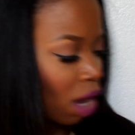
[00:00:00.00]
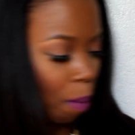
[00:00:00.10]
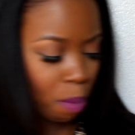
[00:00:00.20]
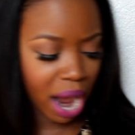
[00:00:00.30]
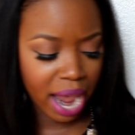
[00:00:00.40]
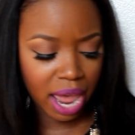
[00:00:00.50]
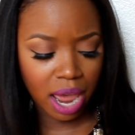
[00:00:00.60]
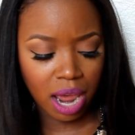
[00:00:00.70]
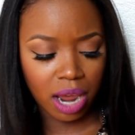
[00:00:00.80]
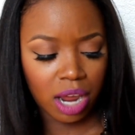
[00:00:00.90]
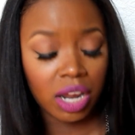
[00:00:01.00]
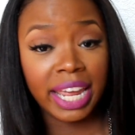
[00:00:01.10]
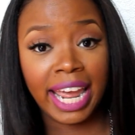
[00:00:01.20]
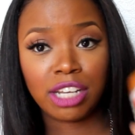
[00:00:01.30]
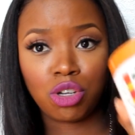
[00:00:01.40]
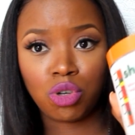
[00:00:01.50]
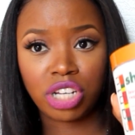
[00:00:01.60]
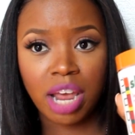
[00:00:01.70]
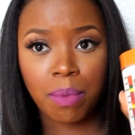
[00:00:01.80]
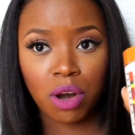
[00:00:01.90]
my Cantu
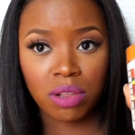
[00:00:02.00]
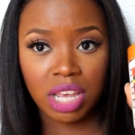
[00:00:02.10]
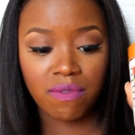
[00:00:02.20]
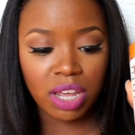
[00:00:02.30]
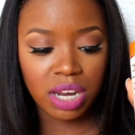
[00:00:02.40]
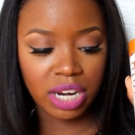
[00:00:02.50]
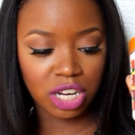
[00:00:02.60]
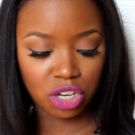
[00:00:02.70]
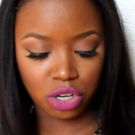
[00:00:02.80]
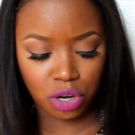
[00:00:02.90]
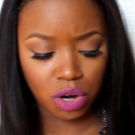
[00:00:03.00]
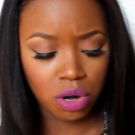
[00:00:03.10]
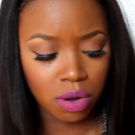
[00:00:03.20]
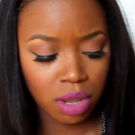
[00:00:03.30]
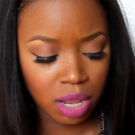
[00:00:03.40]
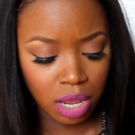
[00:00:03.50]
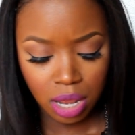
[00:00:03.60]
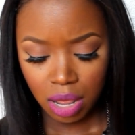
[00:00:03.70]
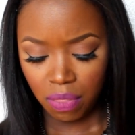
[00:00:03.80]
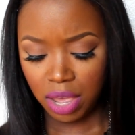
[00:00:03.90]
Shea Butter Leave-In Conditioner.
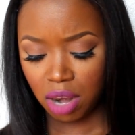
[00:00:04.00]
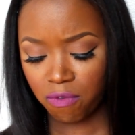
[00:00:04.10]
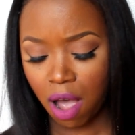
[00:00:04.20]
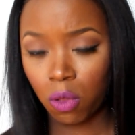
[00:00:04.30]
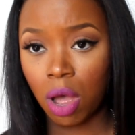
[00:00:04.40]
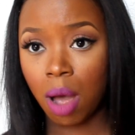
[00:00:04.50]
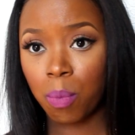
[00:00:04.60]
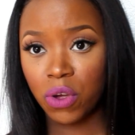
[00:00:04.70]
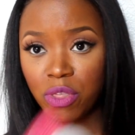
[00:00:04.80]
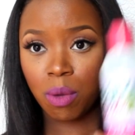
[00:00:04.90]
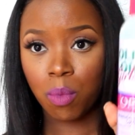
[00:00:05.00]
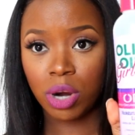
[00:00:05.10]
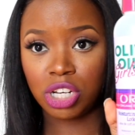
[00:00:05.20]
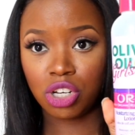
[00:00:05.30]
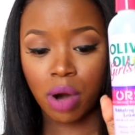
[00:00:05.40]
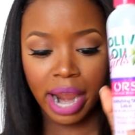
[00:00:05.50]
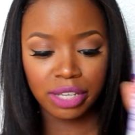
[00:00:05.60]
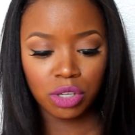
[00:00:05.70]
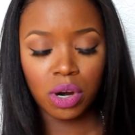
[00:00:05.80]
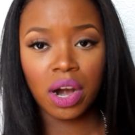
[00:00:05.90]
Then follow up with the
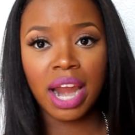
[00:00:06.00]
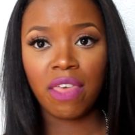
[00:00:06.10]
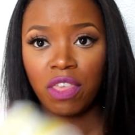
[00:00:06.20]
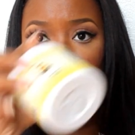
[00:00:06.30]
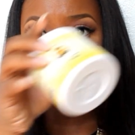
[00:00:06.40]
moisturizer and then